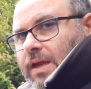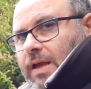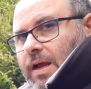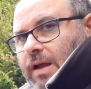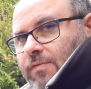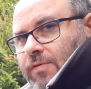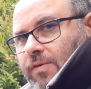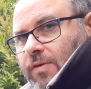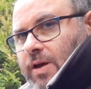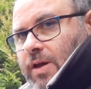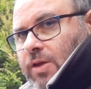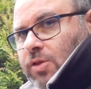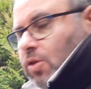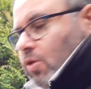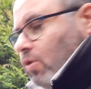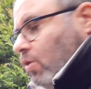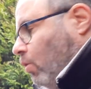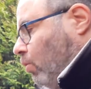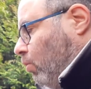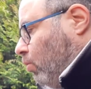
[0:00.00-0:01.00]
advise
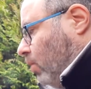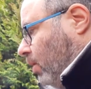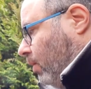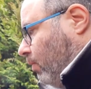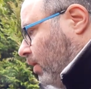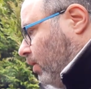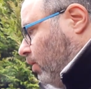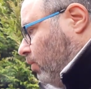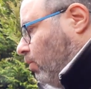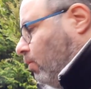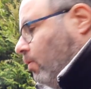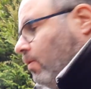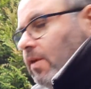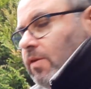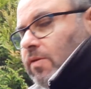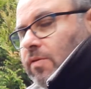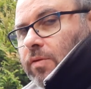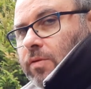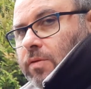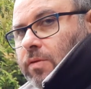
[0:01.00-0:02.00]
you usually when you do
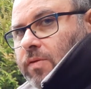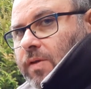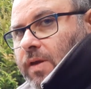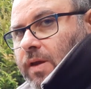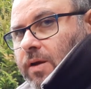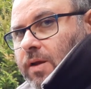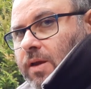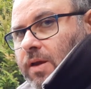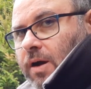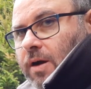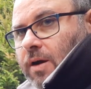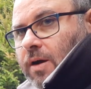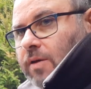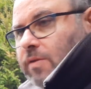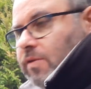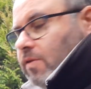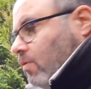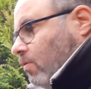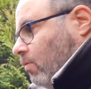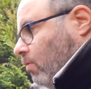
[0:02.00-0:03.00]
this sort of thing on
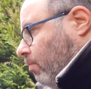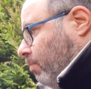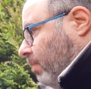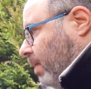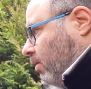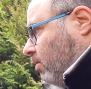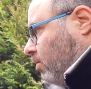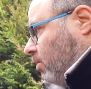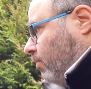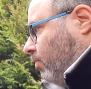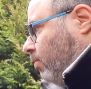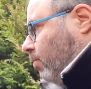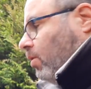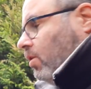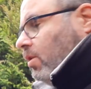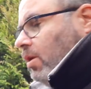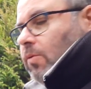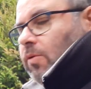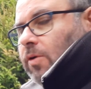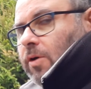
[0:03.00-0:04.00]
cars to mask off the
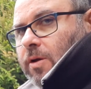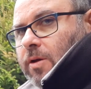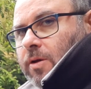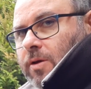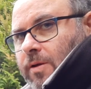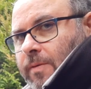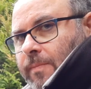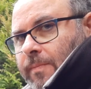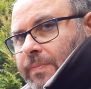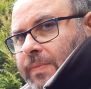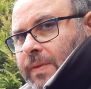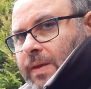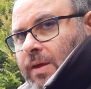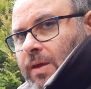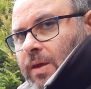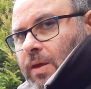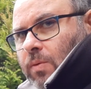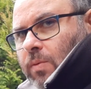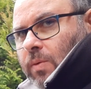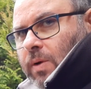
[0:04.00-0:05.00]
bodywork,
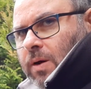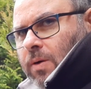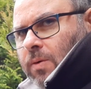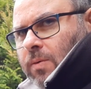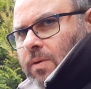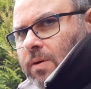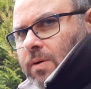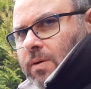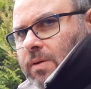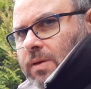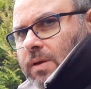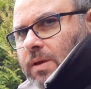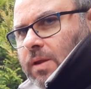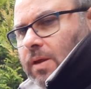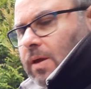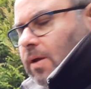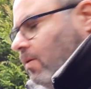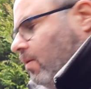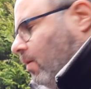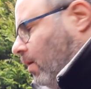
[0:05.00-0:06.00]
well, you
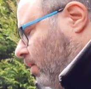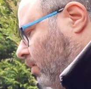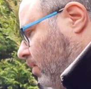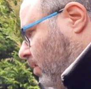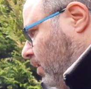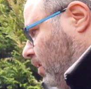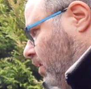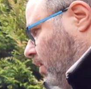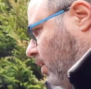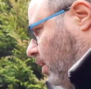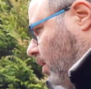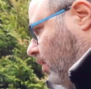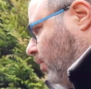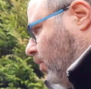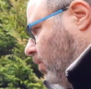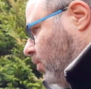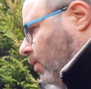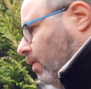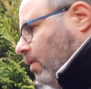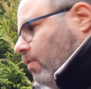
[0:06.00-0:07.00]
know, I've
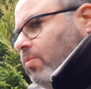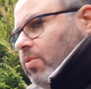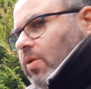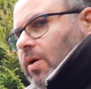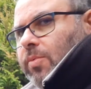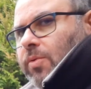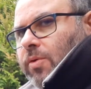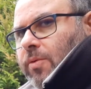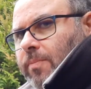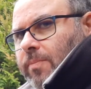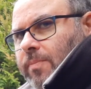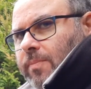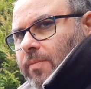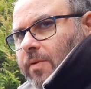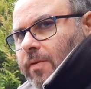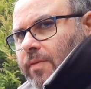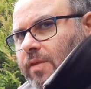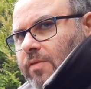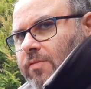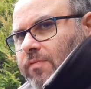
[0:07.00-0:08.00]
not got this problem
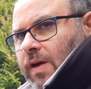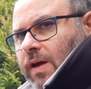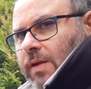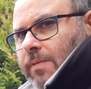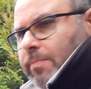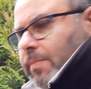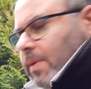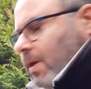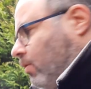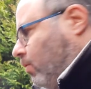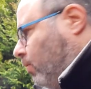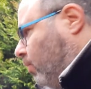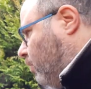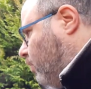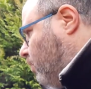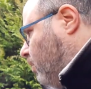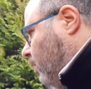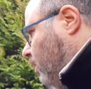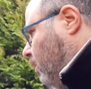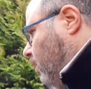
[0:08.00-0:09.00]
on this van
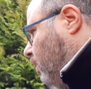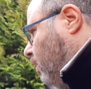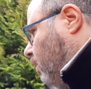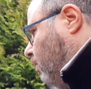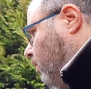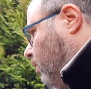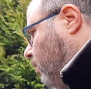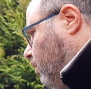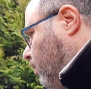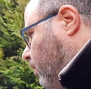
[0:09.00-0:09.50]
because, well,